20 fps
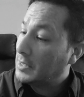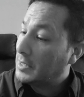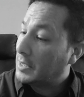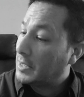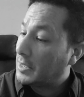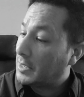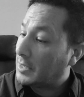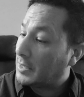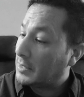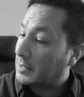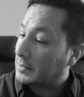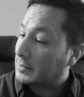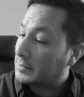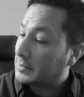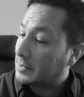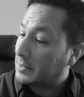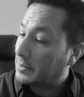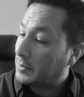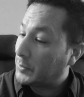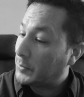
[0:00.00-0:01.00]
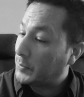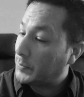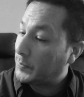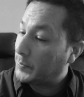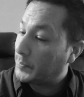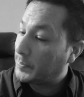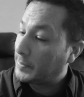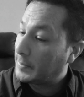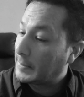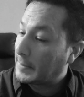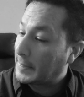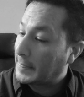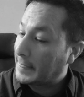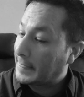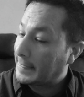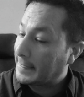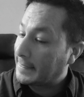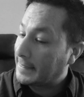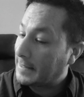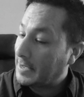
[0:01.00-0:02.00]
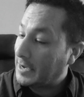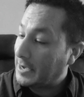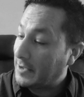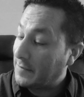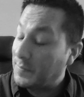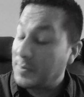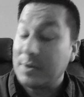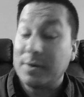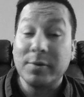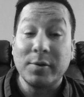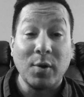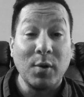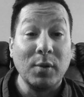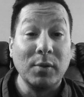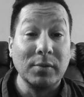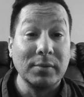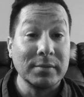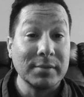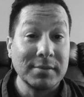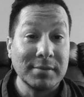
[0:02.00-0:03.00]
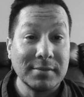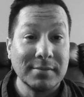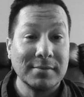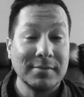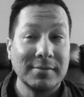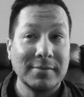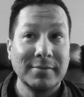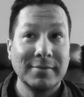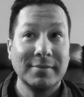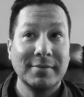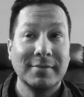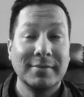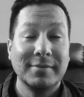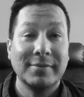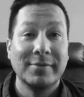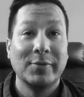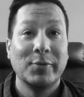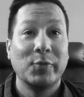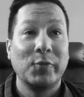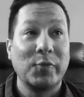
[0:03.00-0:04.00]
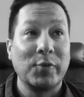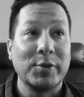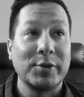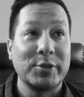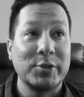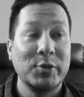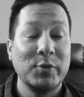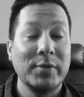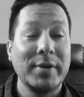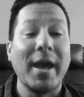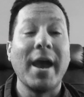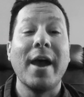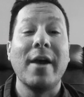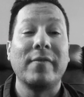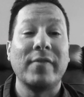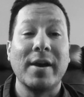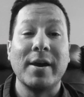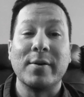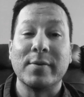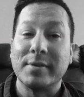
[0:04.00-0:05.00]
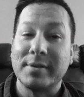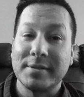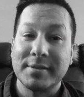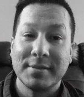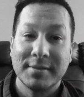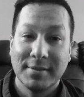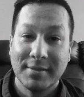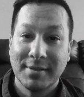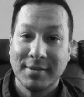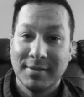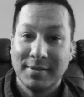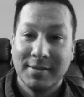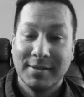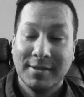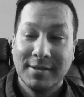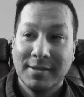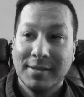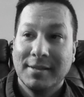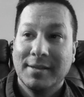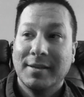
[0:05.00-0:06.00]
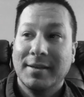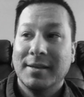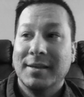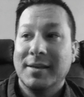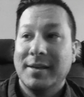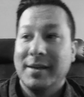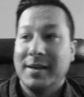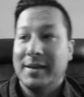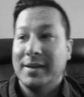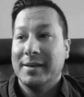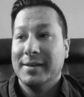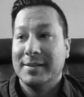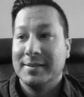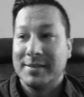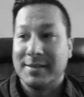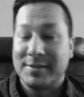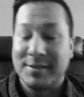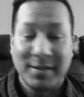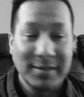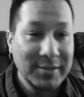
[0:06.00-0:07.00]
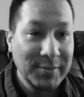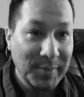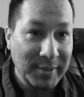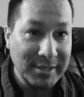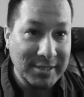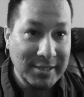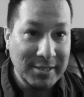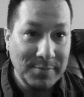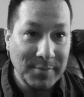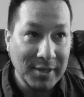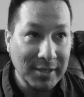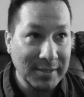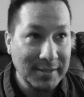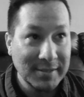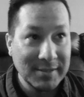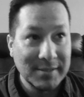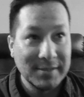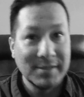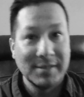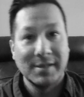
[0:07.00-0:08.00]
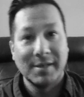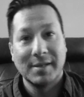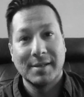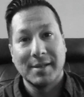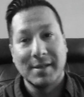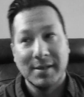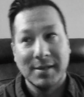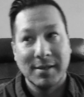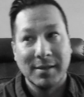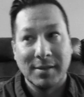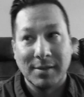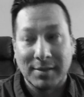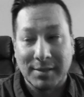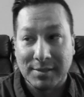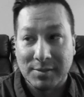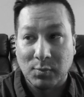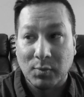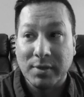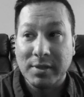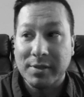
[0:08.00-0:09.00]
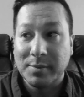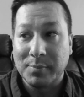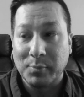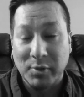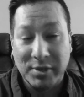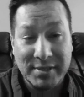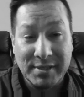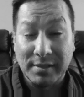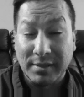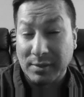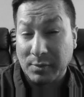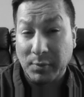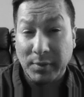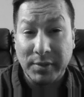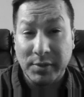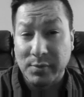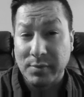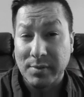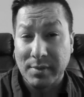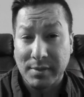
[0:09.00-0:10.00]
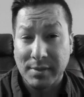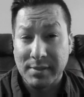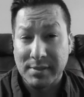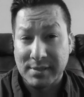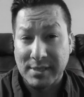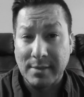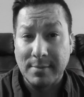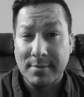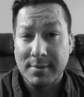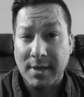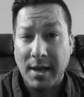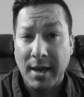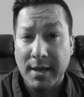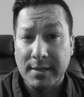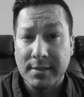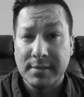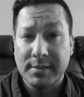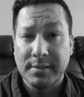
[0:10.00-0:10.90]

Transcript: and I've been on hold for 2.5 hours. And I talked to my teammates because one of them recently went through the same kind of